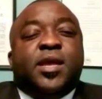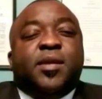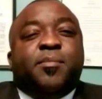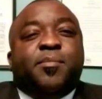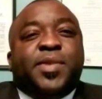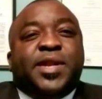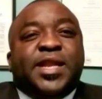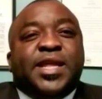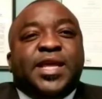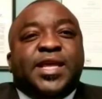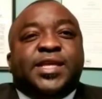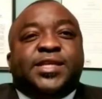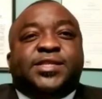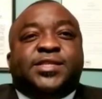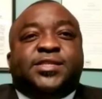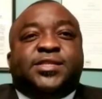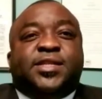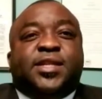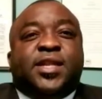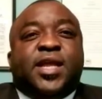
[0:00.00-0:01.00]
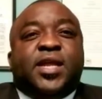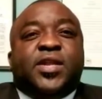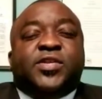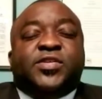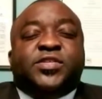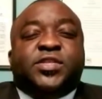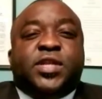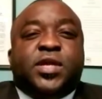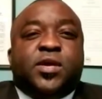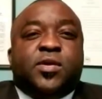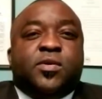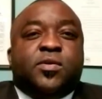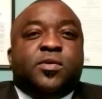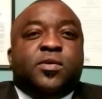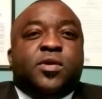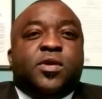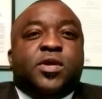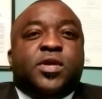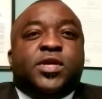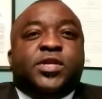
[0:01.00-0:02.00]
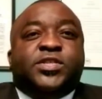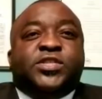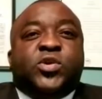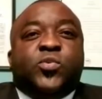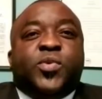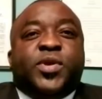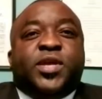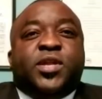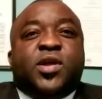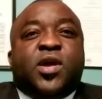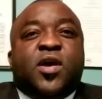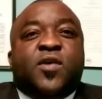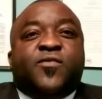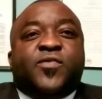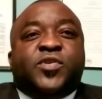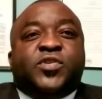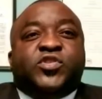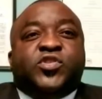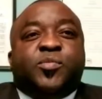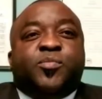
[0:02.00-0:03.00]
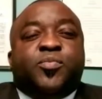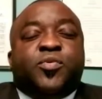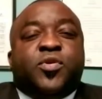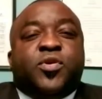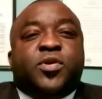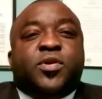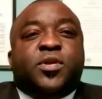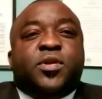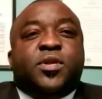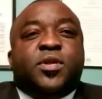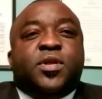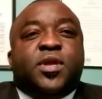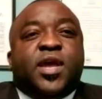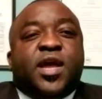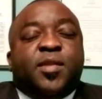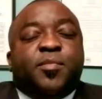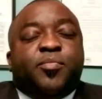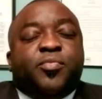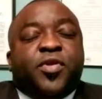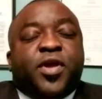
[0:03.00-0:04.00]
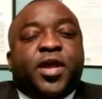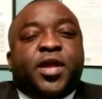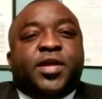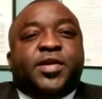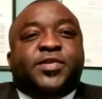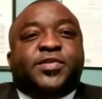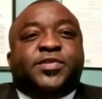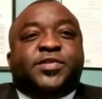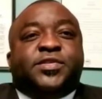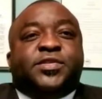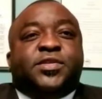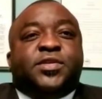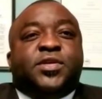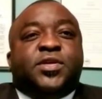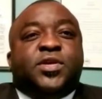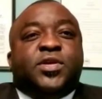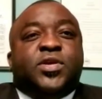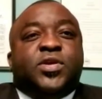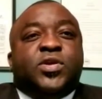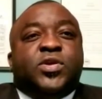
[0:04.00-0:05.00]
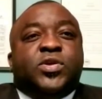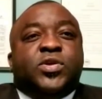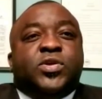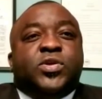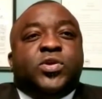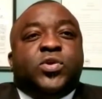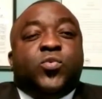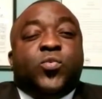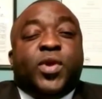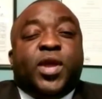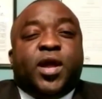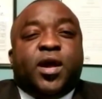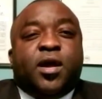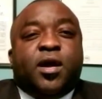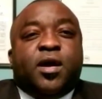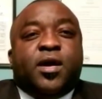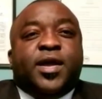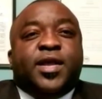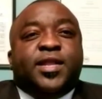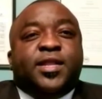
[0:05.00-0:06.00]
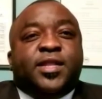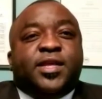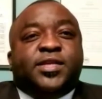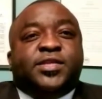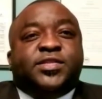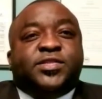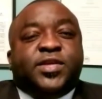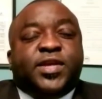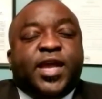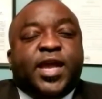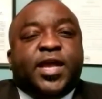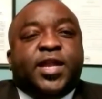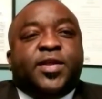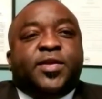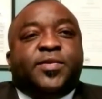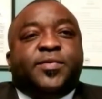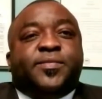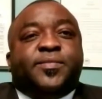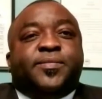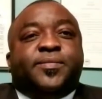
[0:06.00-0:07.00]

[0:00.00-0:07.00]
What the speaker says: please let us know so we can offer support and prayers. We are in this together.